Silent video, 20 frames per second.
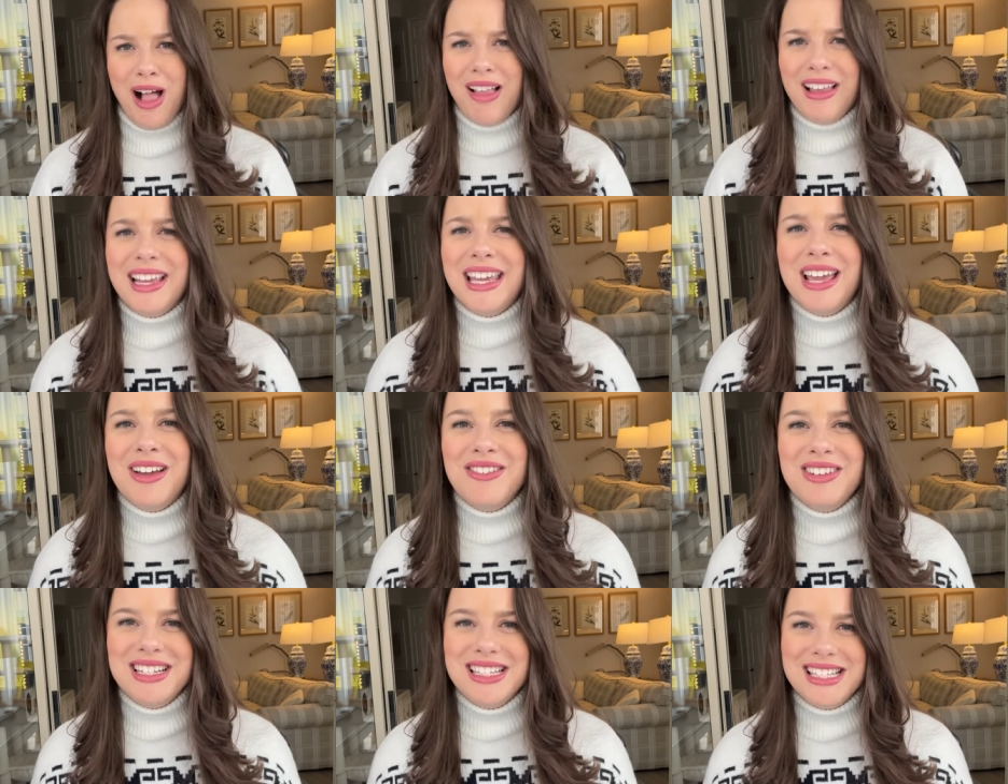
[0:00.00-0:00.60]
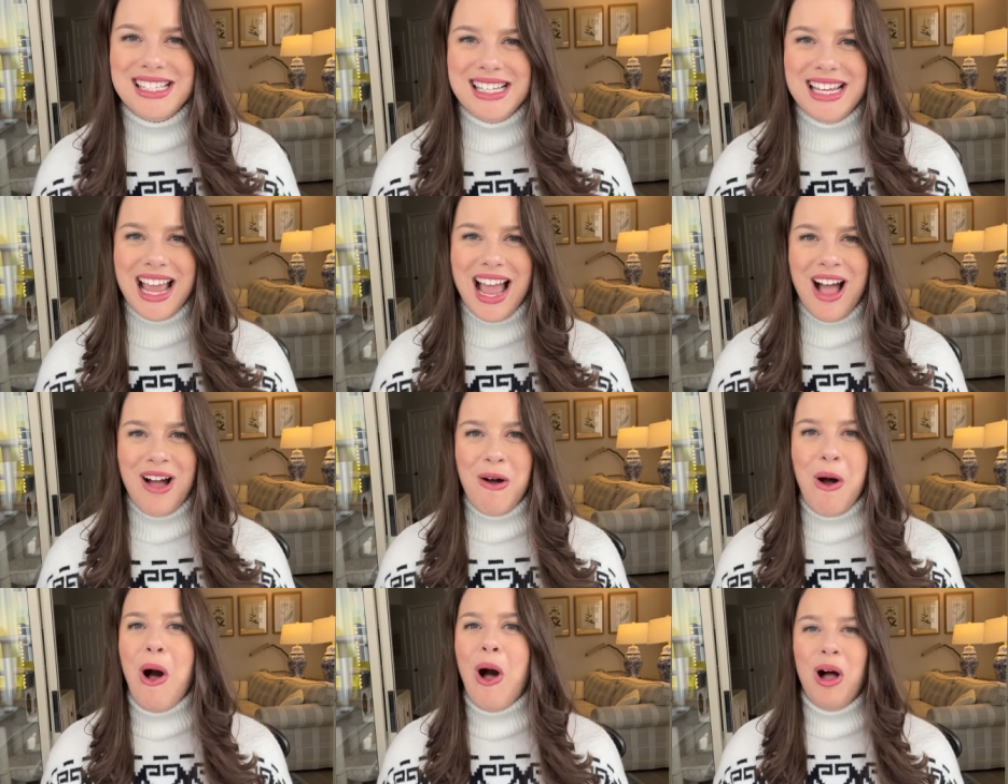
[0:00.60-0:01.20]
I can't wait to see
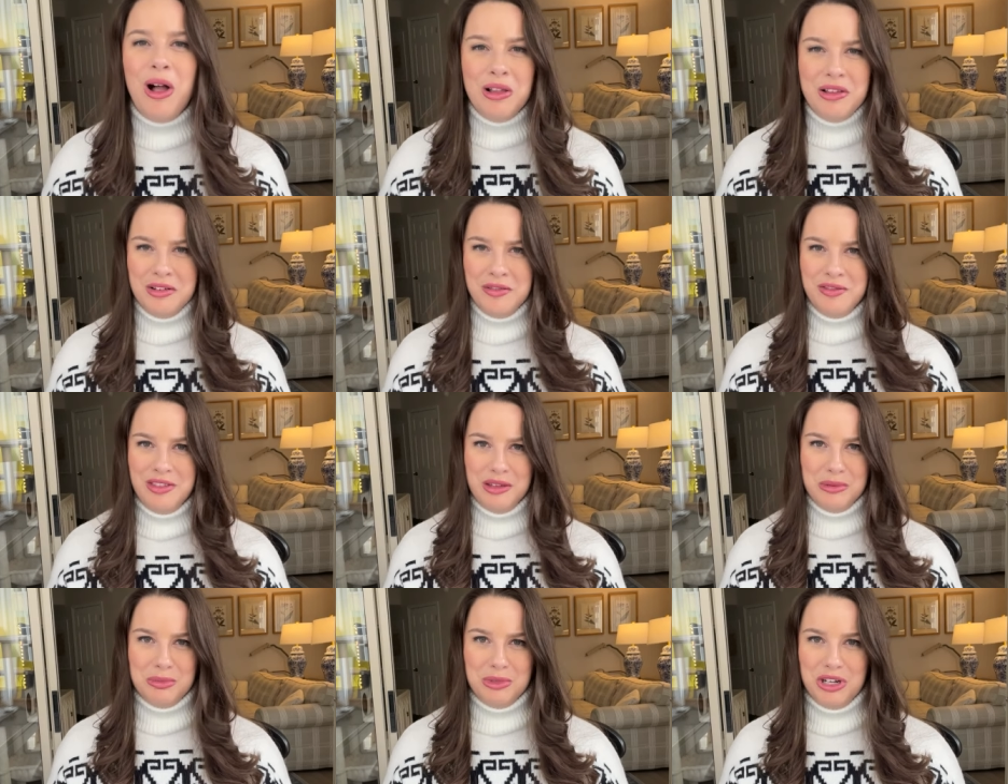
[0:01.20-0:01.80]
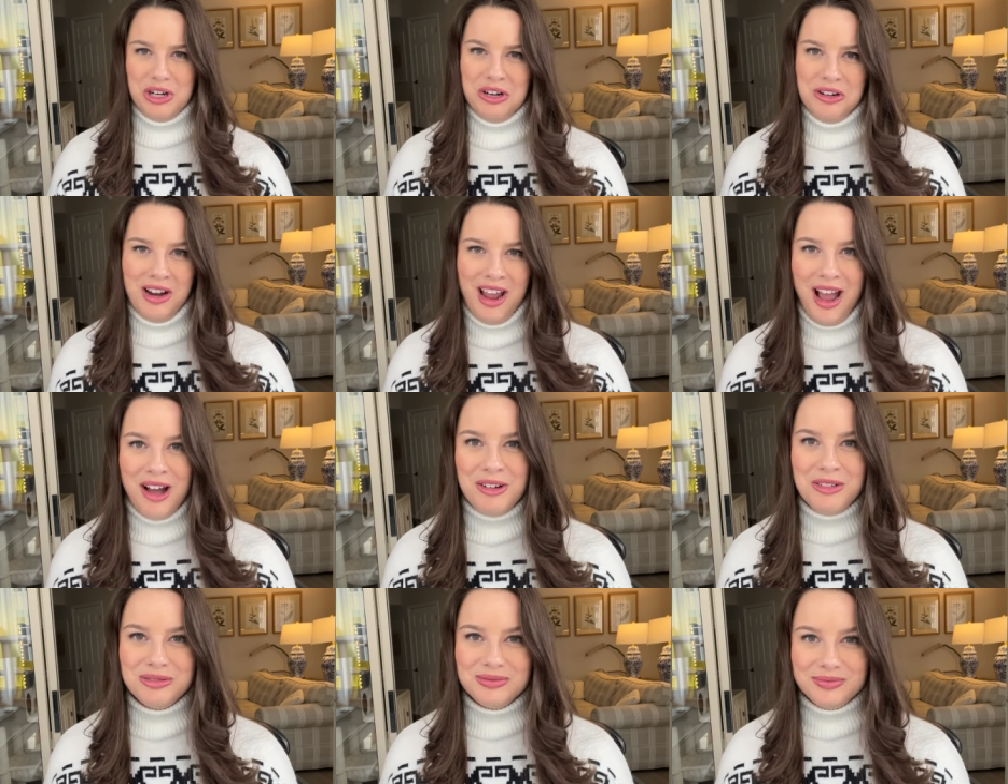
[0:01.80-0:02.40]
how all of them turn
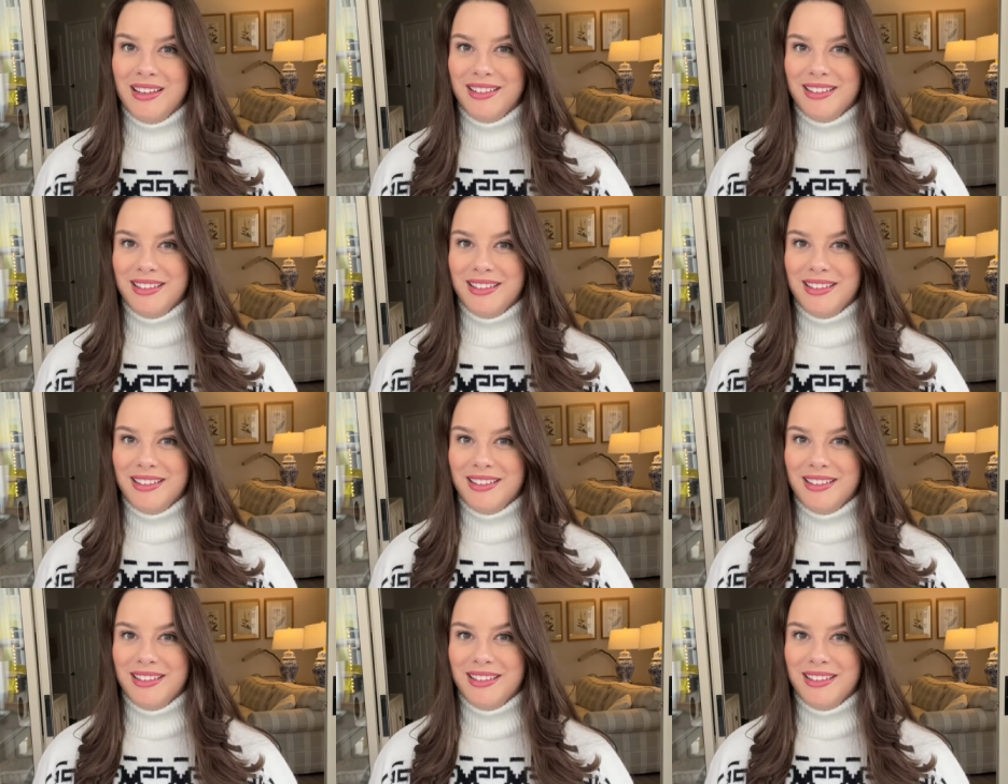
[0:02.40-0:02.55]
out.